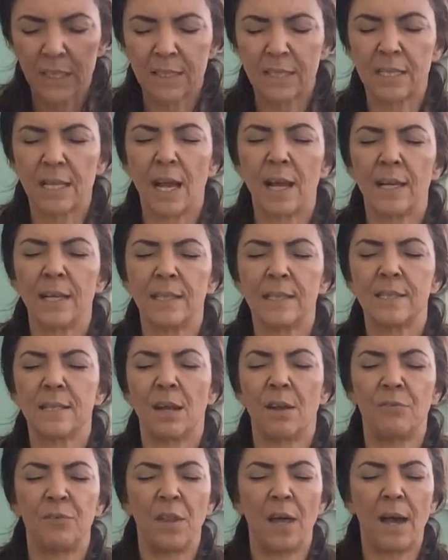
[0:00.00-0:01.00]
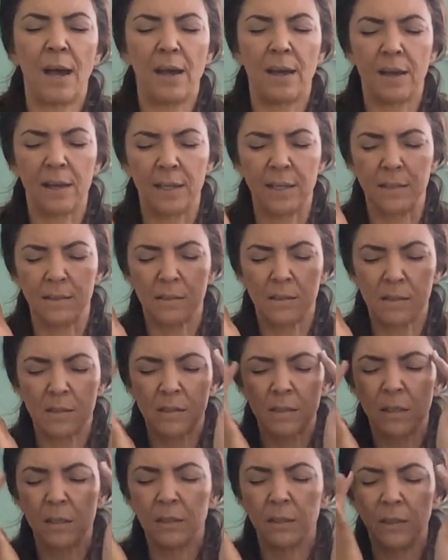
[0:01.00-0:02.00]
Sides of the eyes.
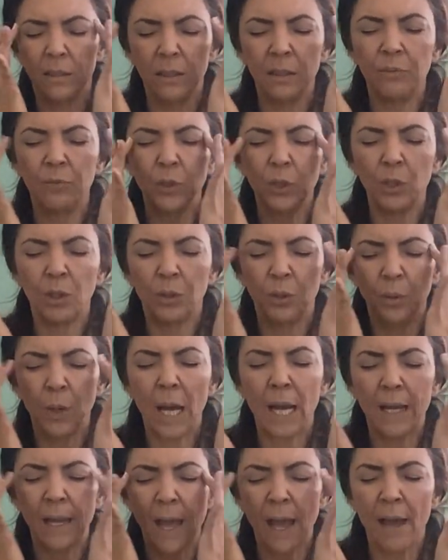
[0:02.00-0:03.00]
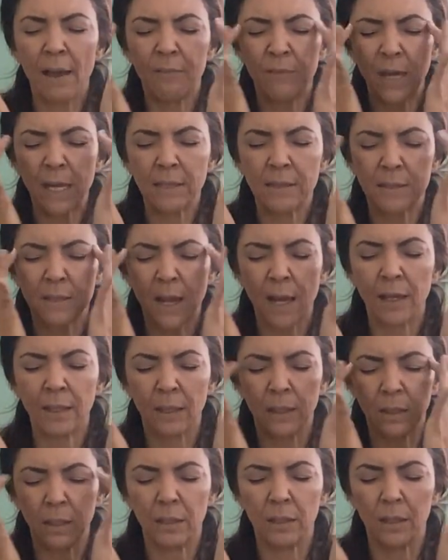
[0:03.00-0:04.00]
Even though I have
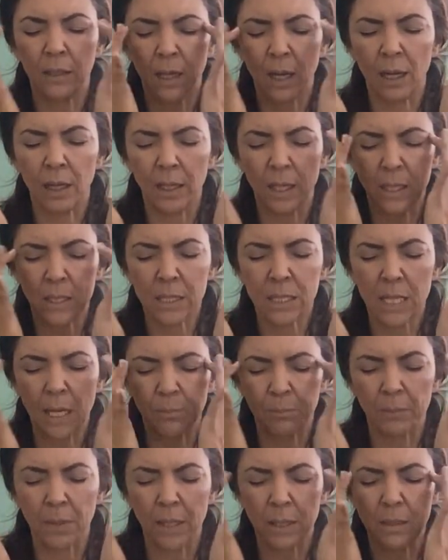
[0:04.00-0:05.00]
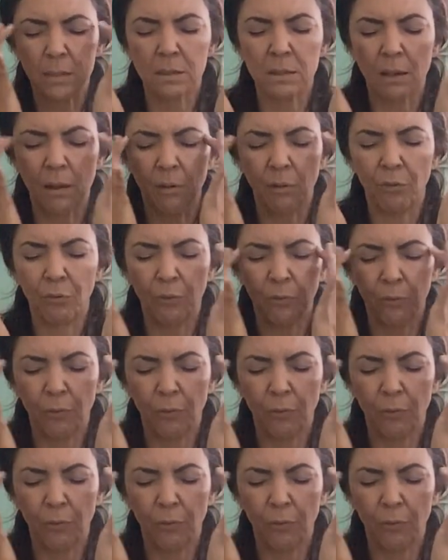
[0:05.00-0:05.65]
anxiety, I accept myself.